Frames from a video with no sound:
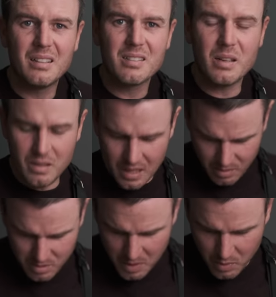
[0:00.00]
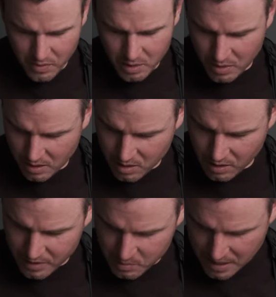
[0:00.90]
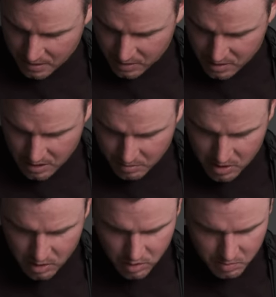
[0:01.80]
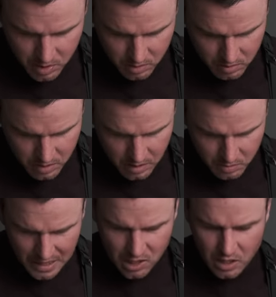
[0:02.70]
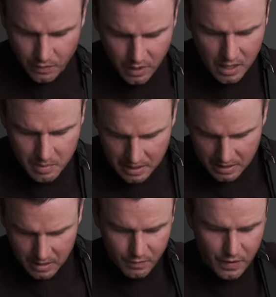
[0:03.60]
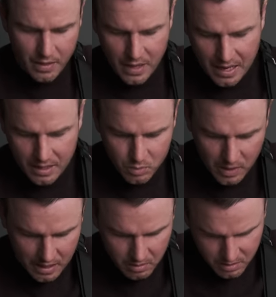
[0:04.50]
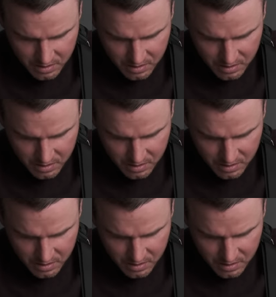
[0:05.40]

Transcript: So it was me worried when I got this bag that it's going to be too small. Well, actually, if you think about it, in fact, that as well,